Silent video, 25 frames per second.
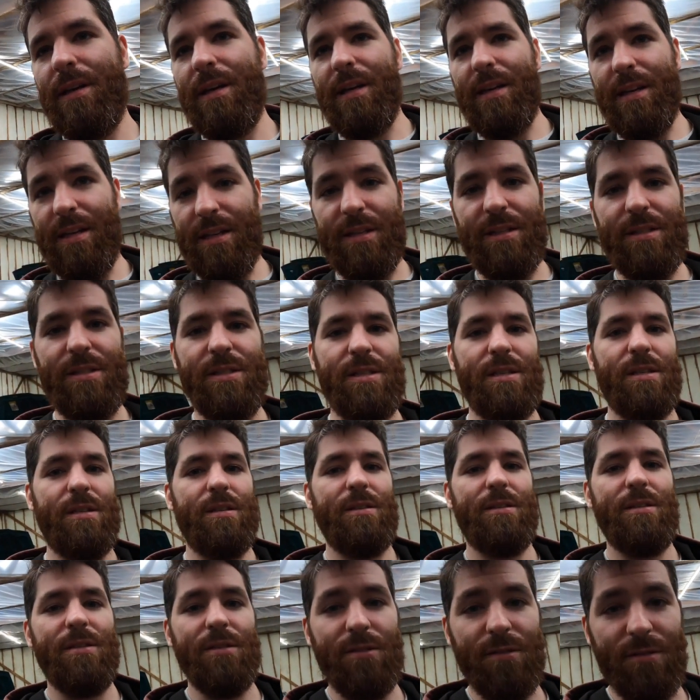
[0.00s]
It is
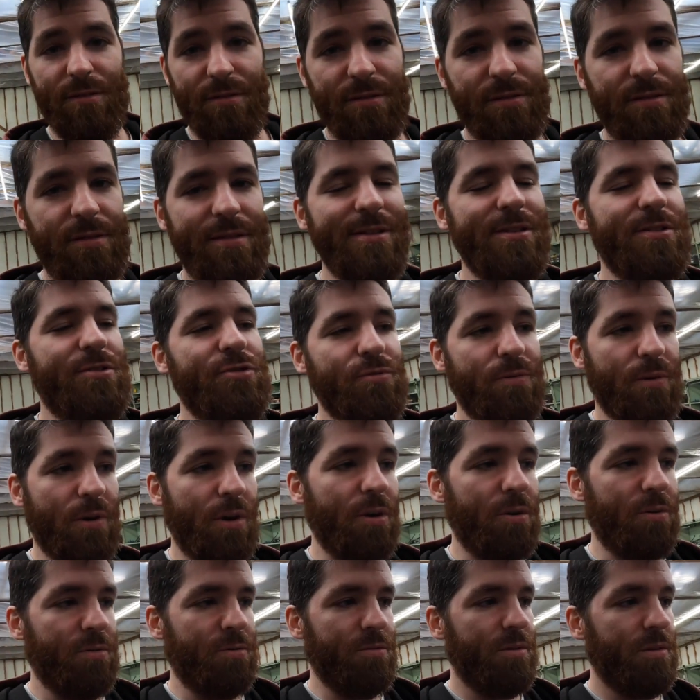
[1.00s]
to the
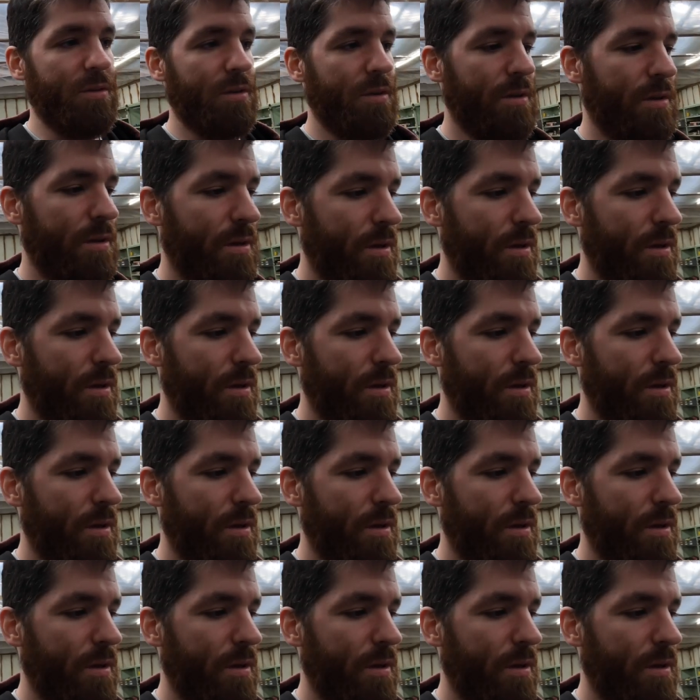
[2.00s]
drone,